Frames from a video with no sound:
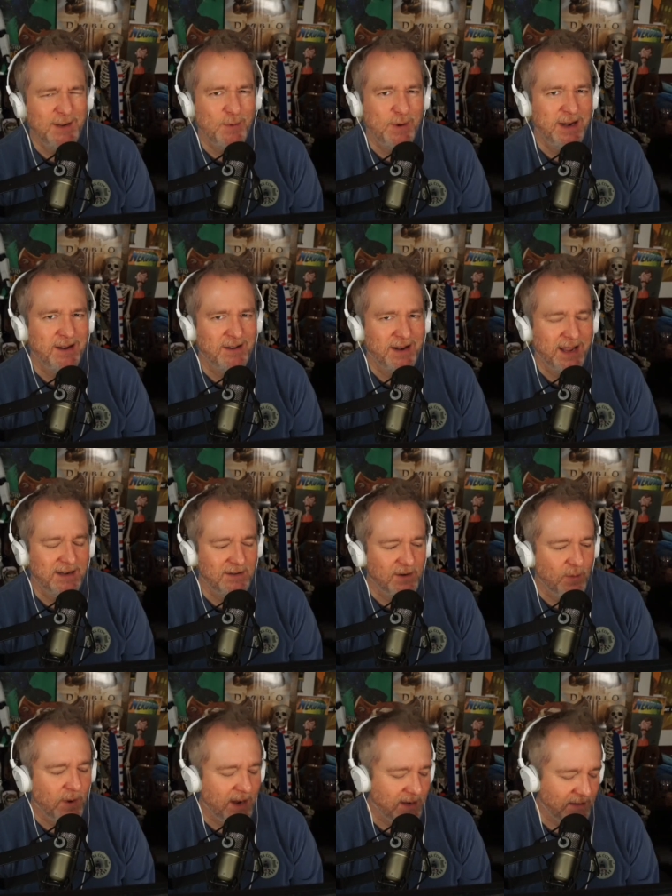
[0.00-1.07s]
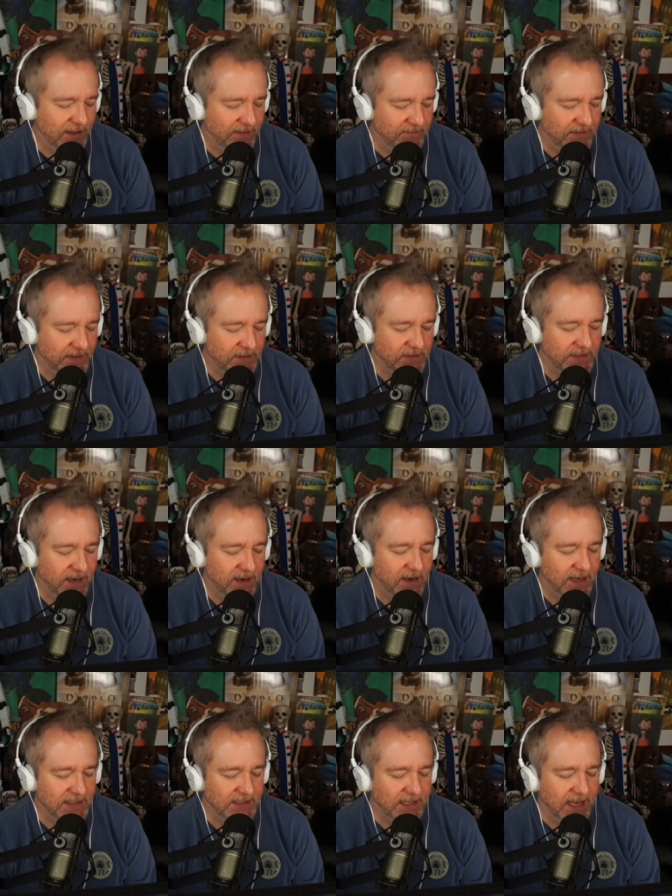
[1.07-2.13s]
weird i don't know why all that filler's there i
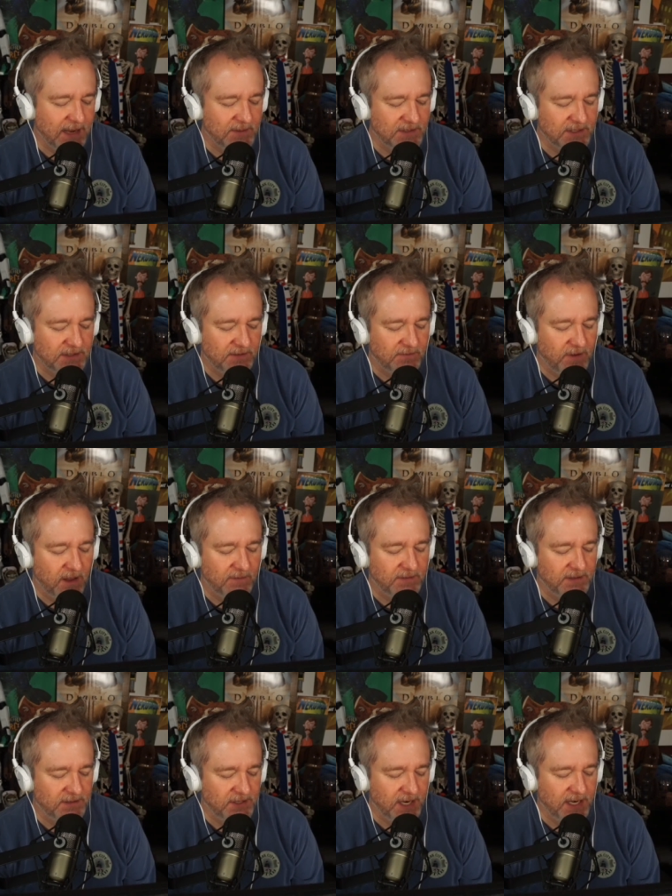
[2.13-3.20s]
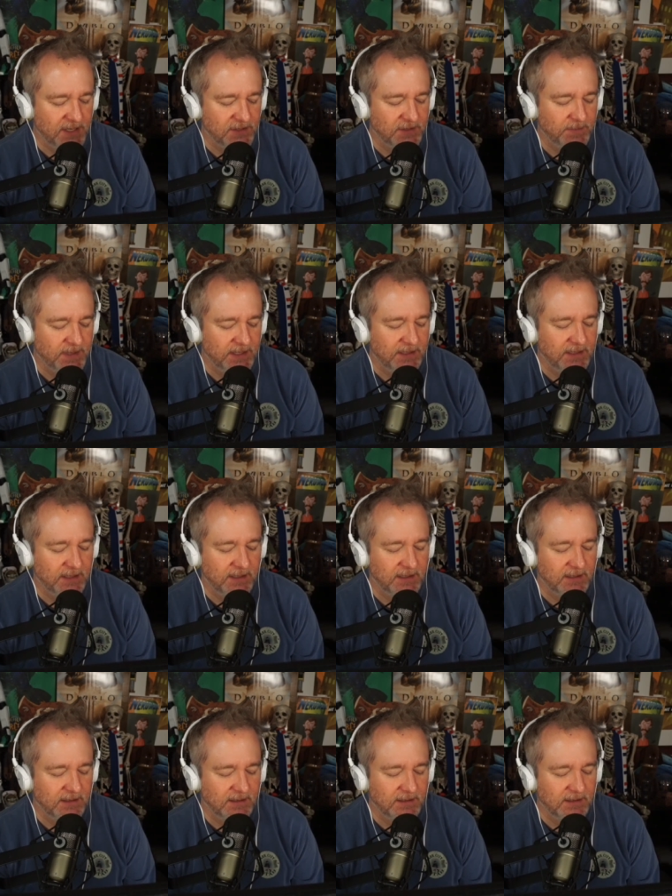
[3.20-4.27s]
guess the game has just evolved and changed but
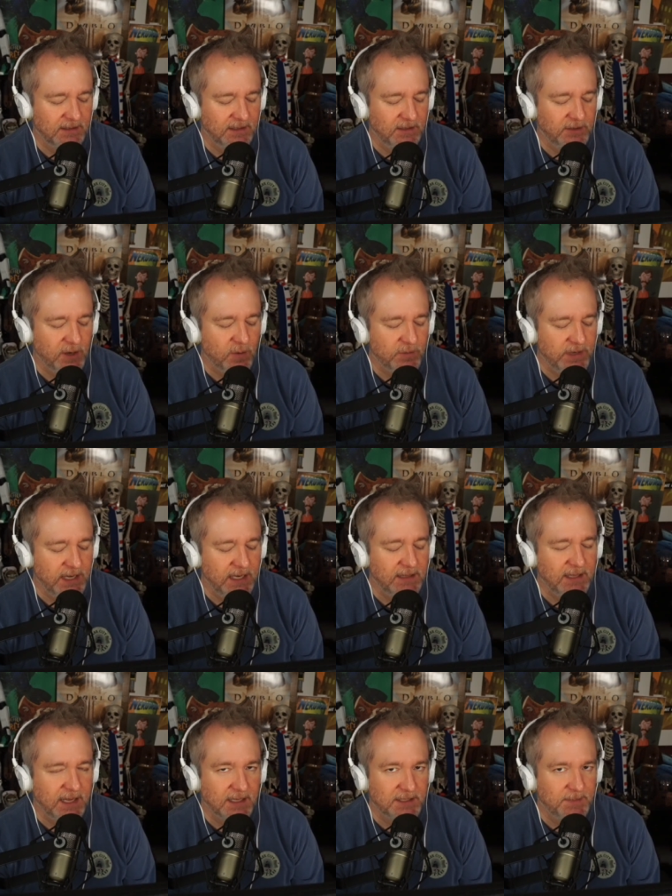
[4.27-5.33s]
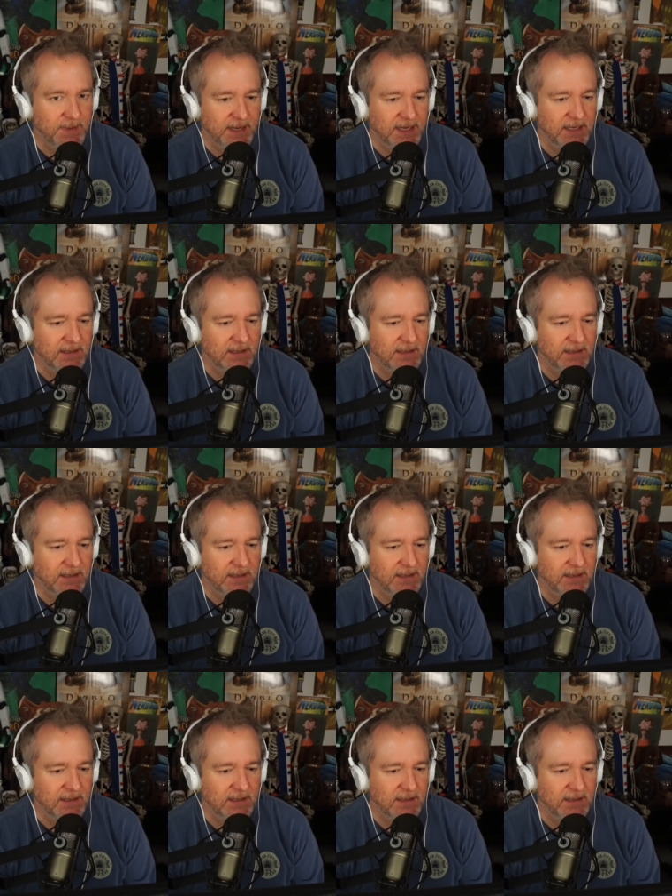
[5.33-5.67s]
the you don't there's not the nearly XP. as